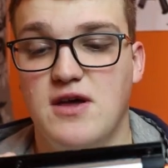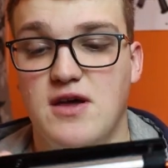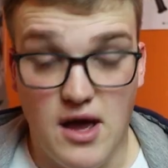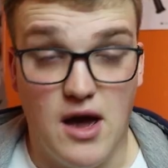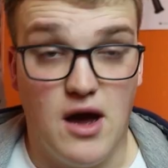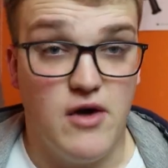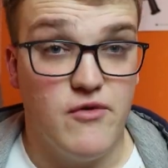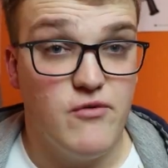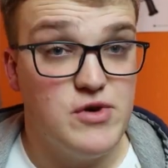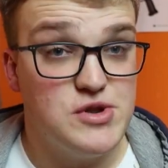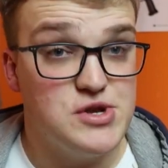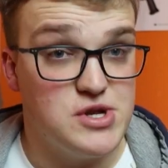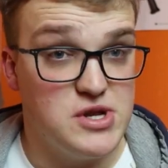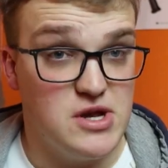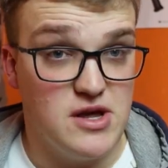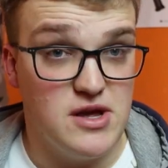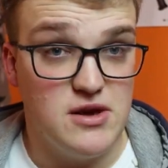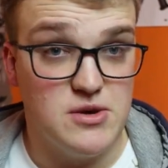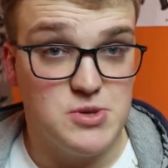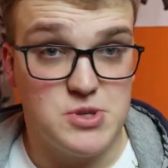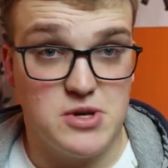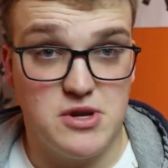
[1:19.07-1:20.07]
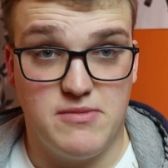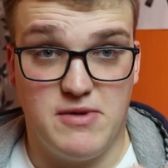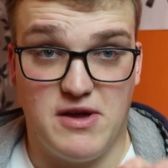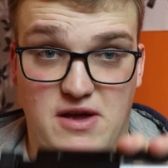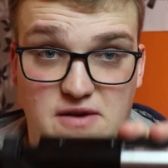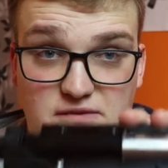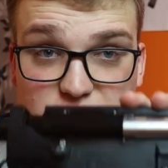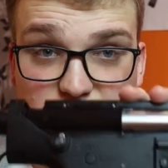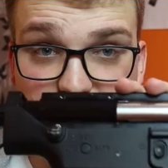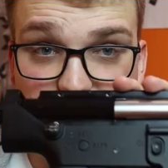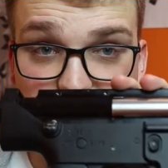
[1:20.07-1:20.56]
Yeah, originally I was going to
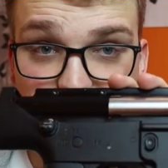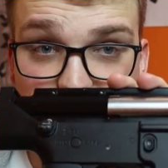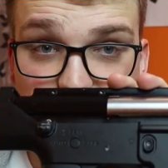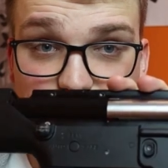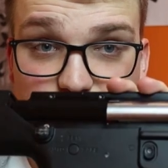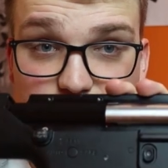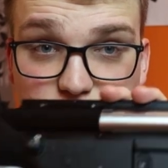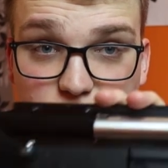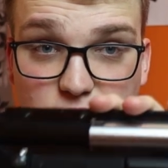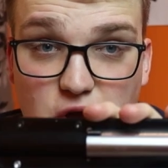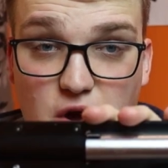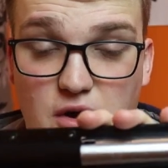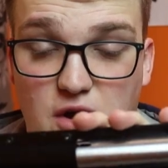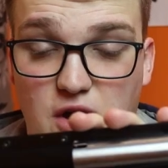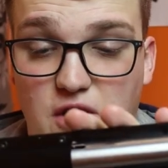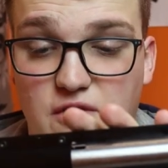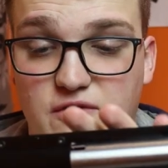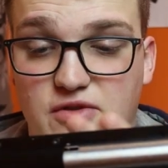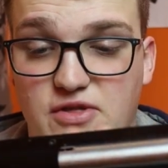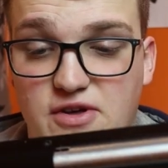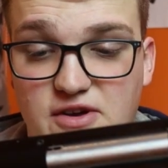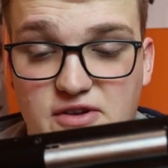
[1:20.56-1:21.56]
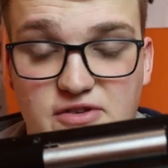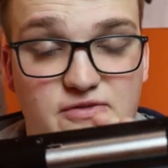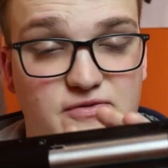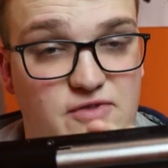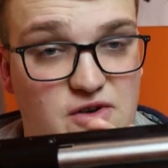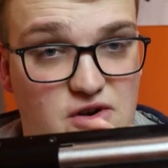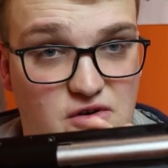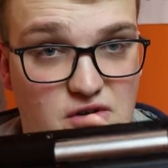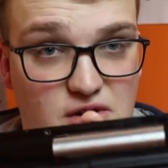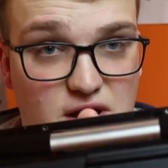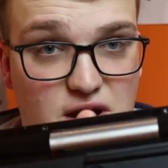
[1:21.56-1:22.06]
make a video going over this,
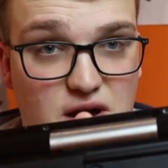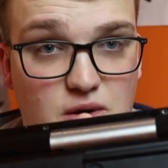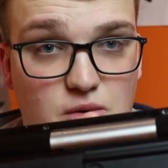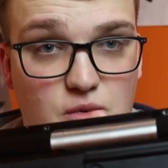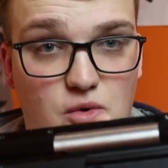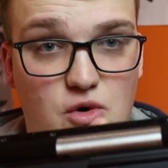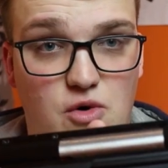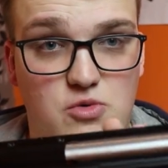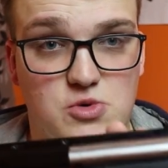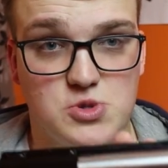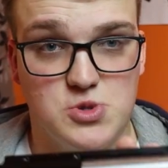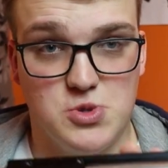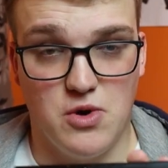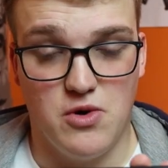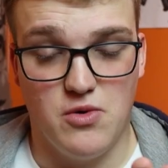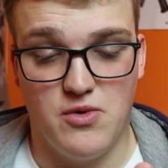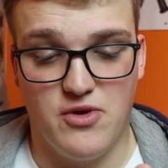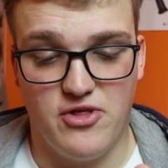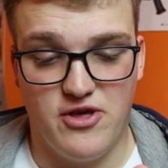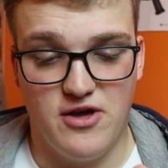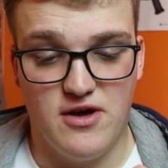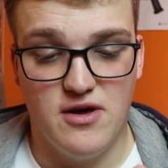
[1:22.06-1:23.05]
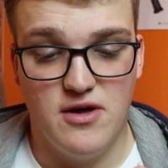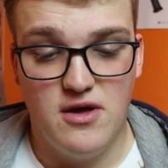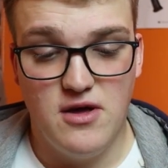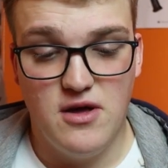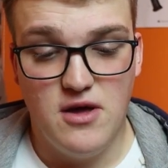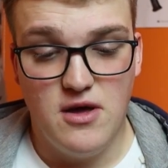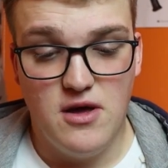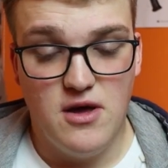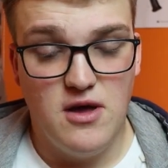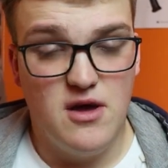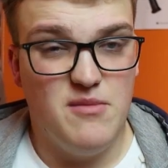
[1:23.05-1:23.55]
figuring out what was wrong with it,
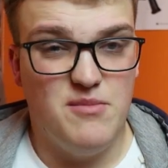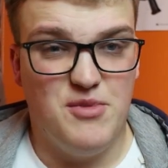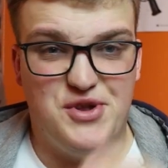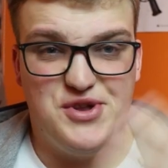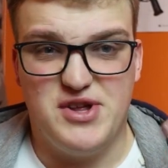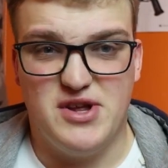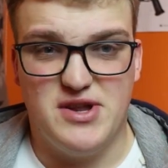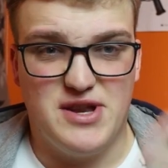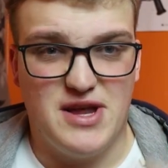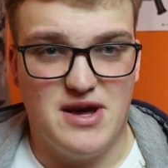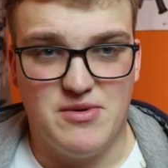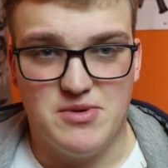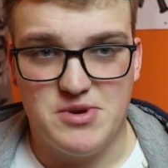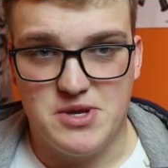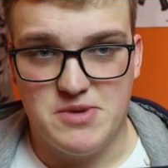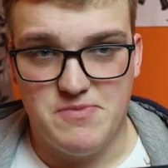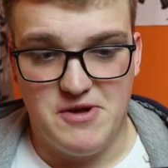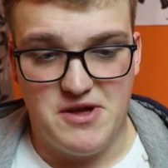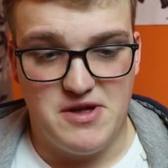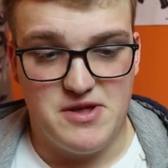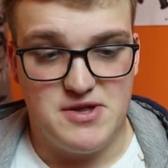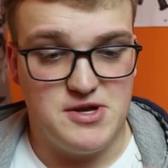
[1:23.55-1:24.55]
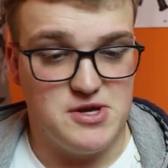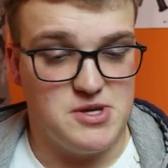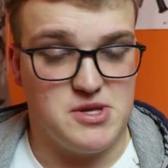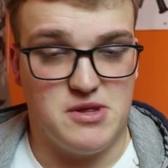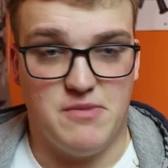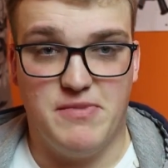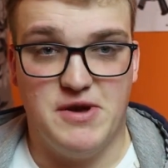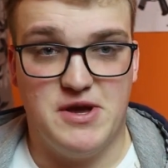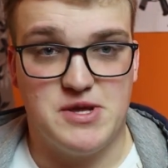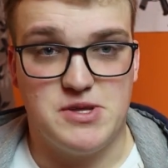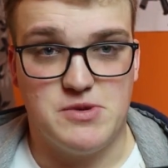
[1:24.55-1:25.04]
but turned out to be just
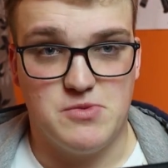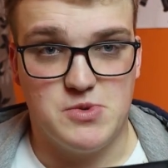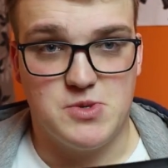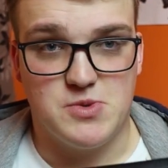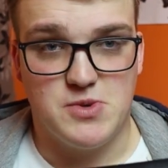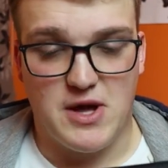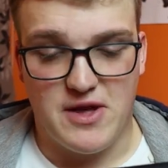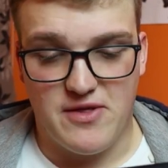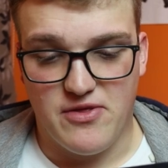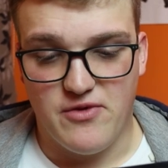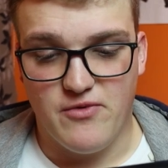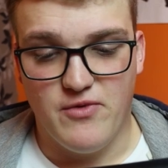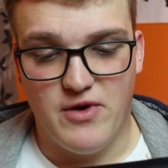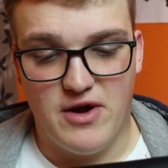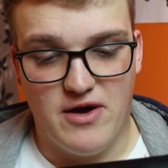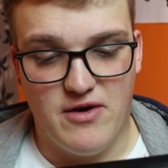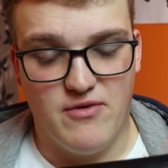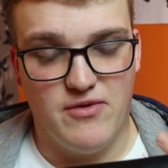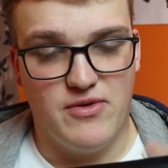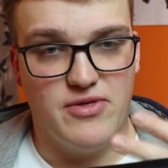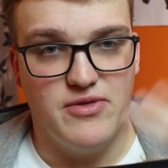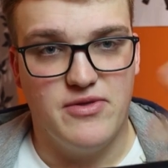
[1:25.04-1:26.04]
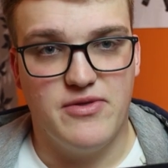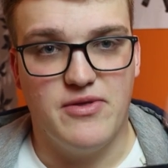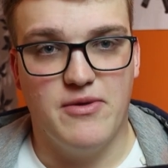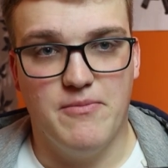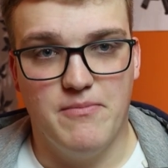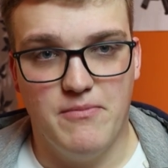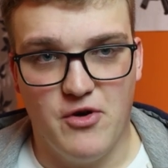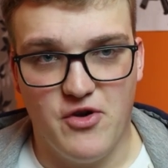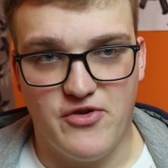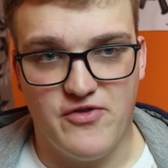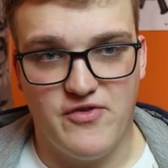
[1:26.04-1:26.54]
the piston was at the rear and the
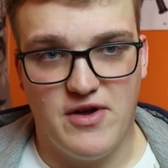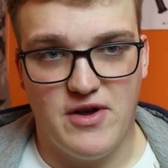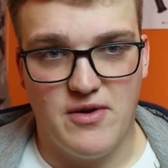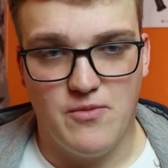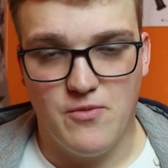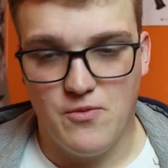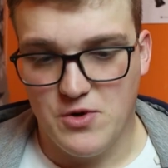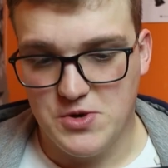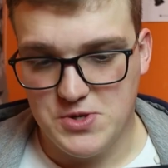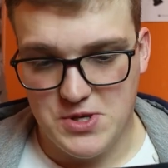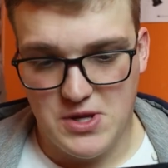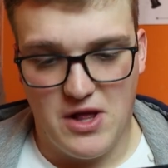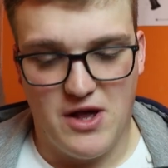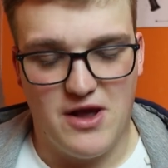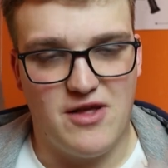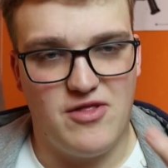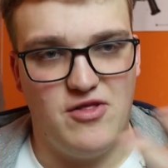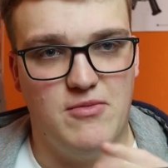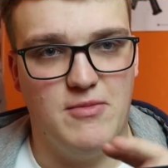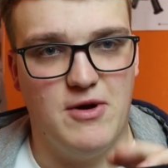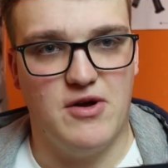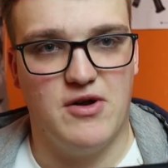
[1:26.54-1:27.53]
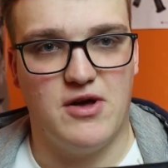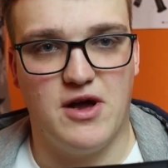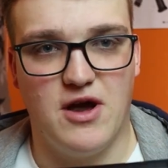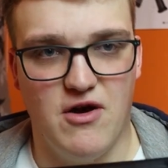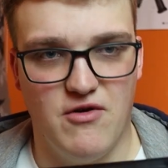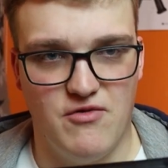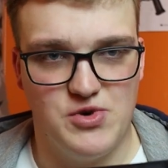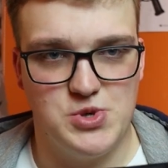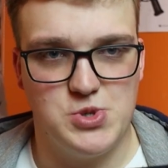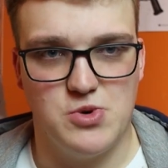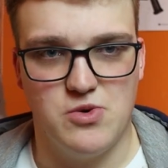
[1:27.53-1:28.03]
MOSFET wasn't liking the amount of
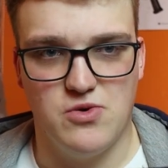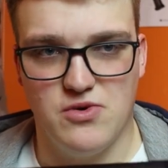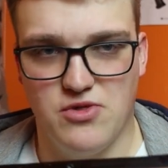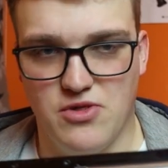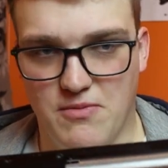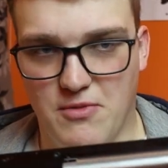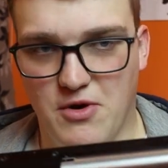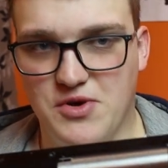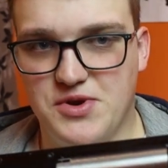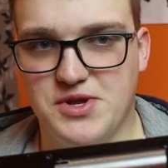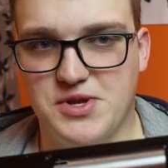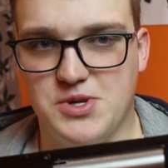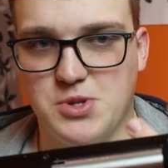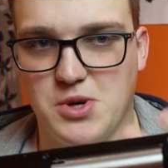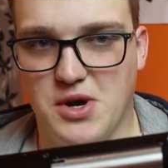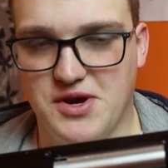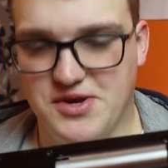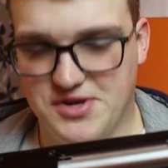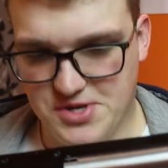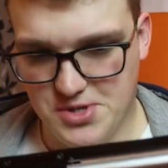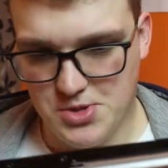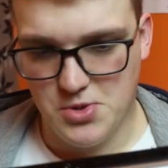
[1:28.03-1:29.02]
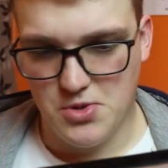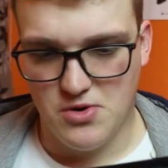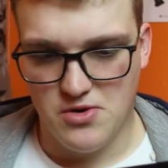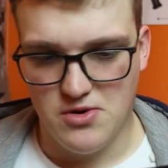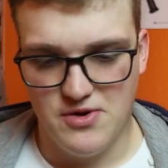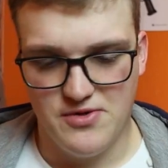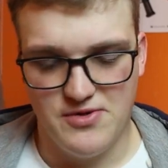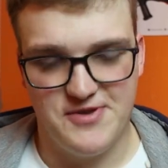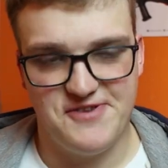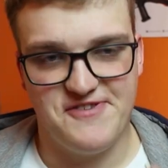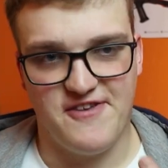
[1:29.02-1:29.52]
current draw the motor tried to
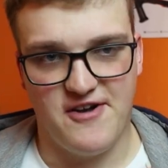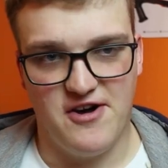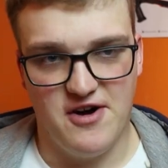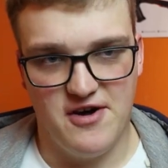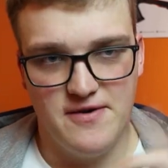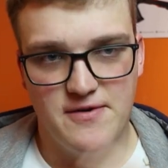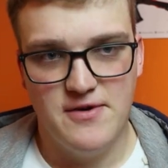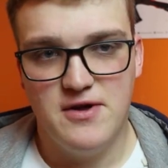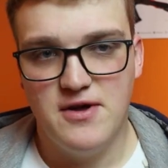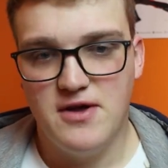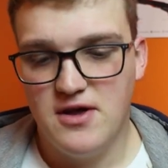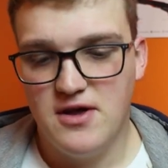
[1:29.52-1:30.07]
draw at the start.